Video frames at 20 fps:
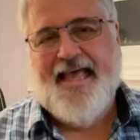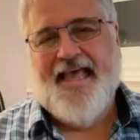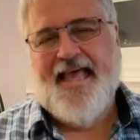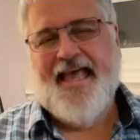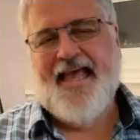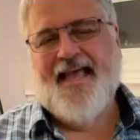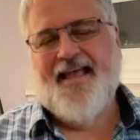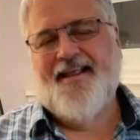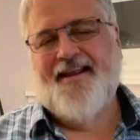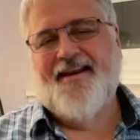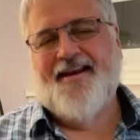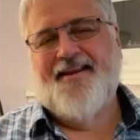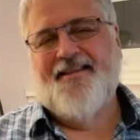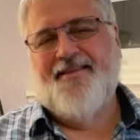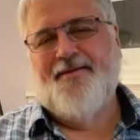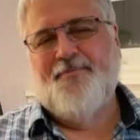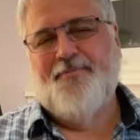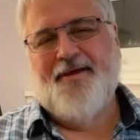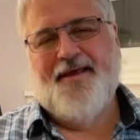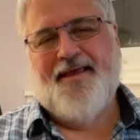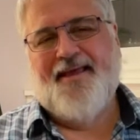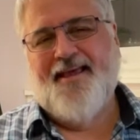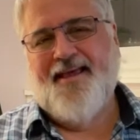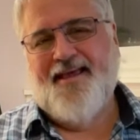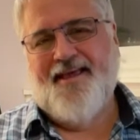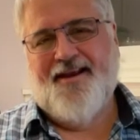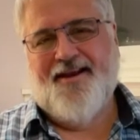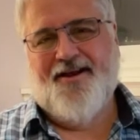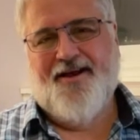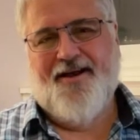And the big
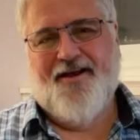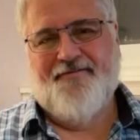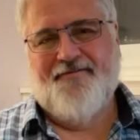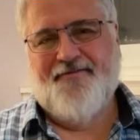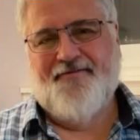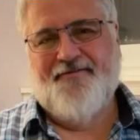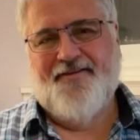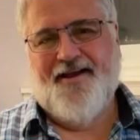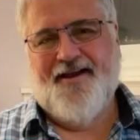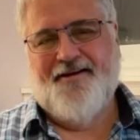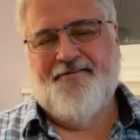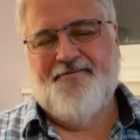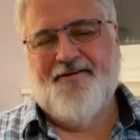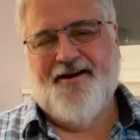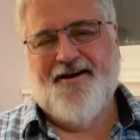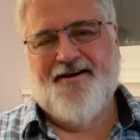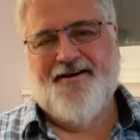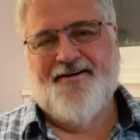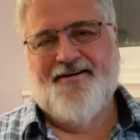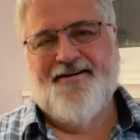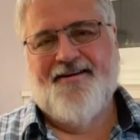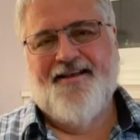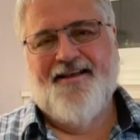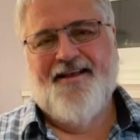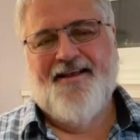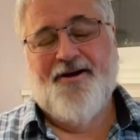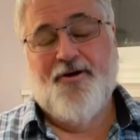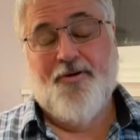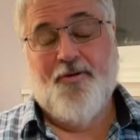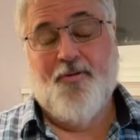hit off of that record,
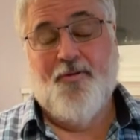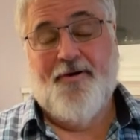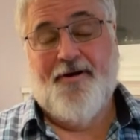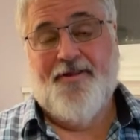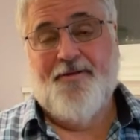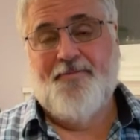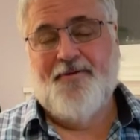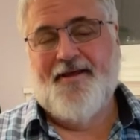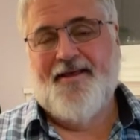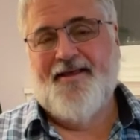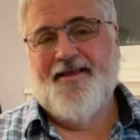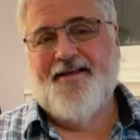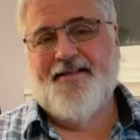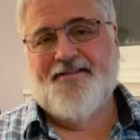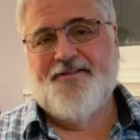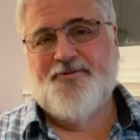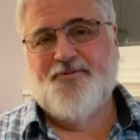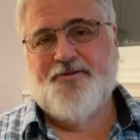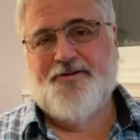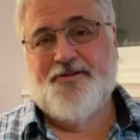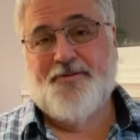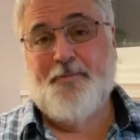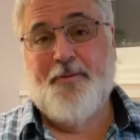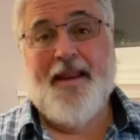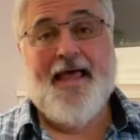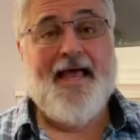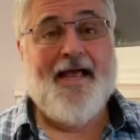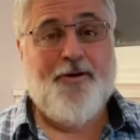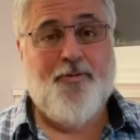or one of the big hits, was Black